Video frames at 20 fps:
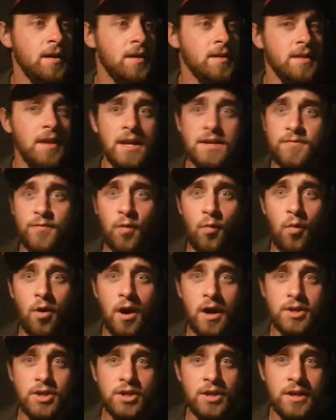Thanks for
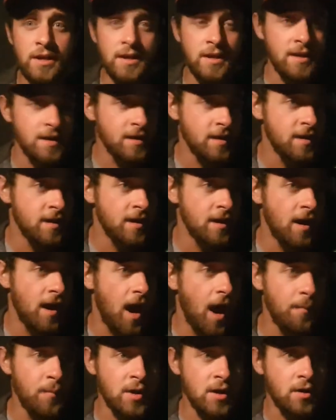watching.
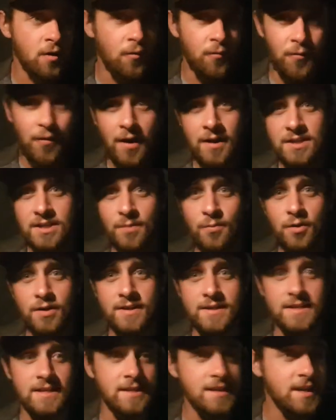I'm gonna go find somewhere to
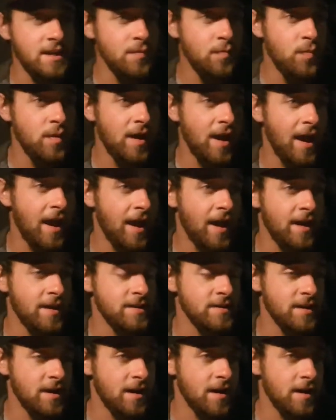sleep,
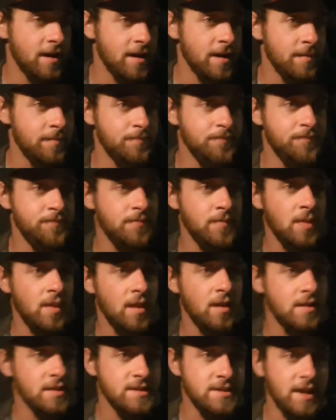
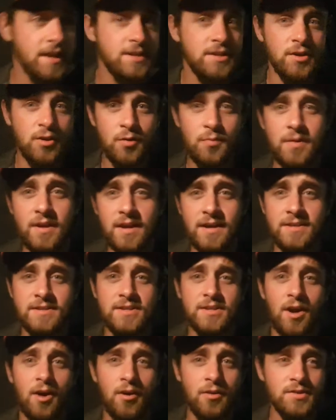and stay tuned, because
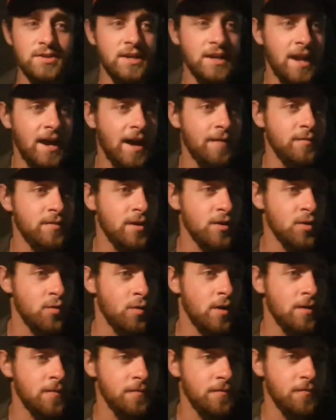Carl's gonna have another
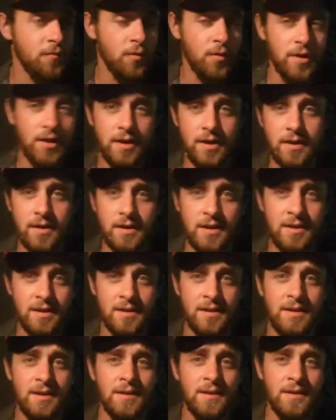one for you
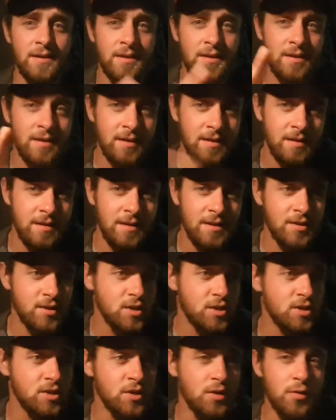
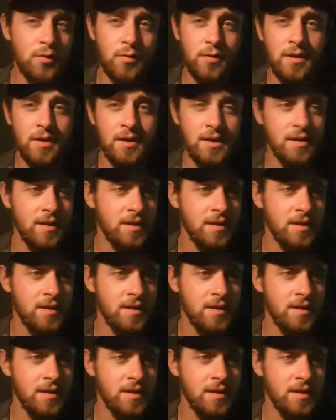soon.